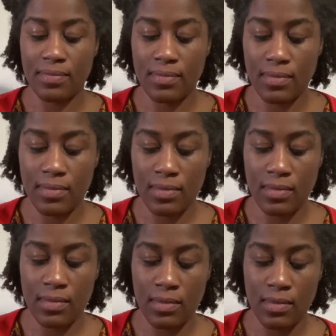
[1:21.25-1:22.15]

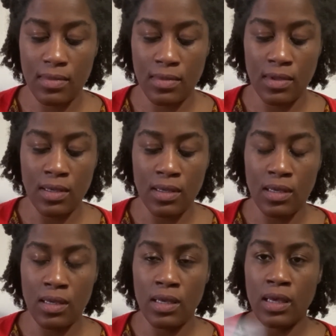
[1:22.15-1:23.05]

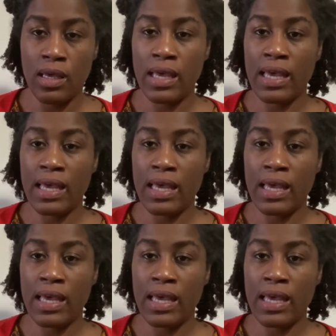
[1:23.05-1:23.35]
Nobody speaks.